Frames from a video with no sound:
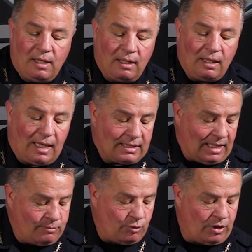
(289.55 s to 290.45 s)
lot of
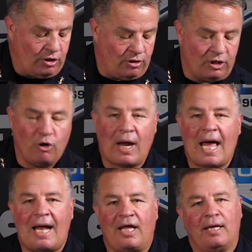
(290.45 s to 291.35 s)
times when you're
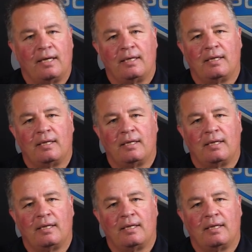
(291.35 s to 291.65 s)
adding